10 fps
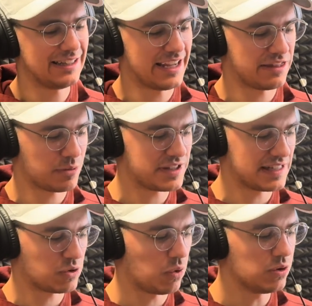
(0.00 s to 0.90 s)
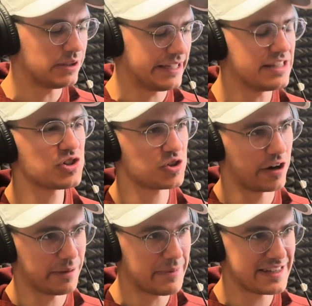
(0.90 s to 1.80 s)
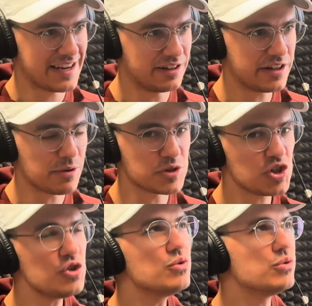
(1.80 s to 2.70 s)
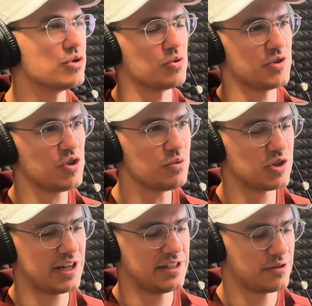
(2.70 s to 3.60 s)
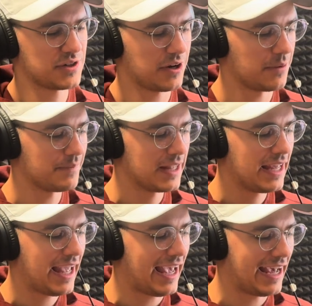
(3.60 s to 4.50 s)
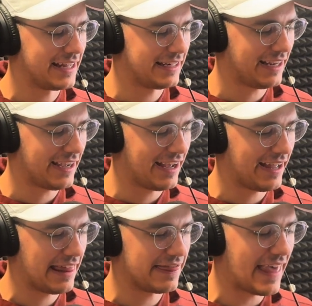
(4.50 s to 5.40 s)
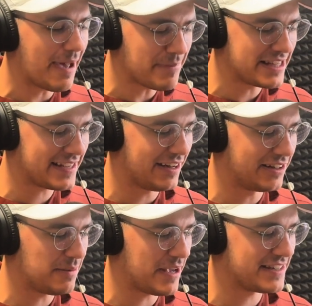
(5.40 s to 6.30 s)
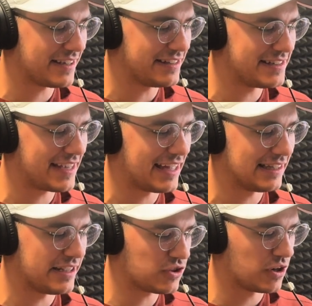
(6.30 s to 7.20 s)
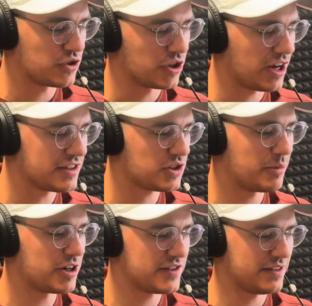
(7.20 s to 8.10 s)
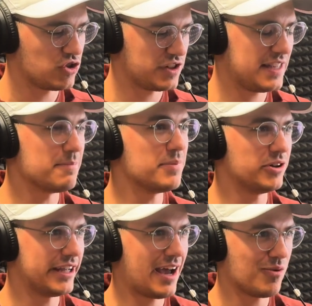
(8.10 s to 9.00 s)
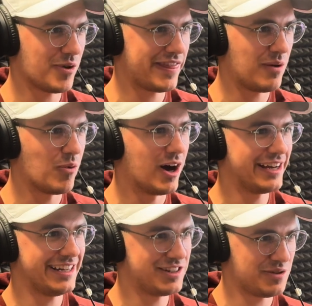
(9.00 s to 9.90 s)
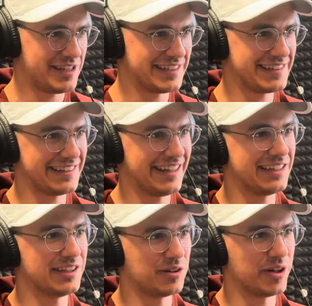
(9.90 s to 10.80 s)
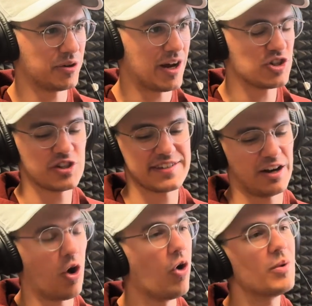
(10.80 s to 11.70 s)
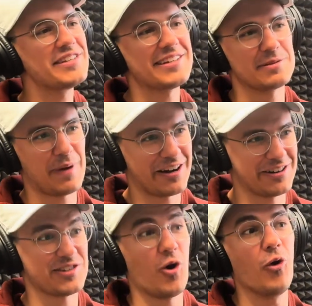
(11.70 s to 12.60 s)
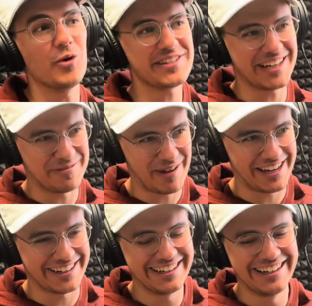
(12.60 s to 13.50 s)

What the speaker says: Like there was this whole lean startup mentality that was huge. It was huge 10 years ago. And that mentality basically said, like, talk to your customers and just keep building out what they want and do these like little iterations, and it always gets better. It's always getting better.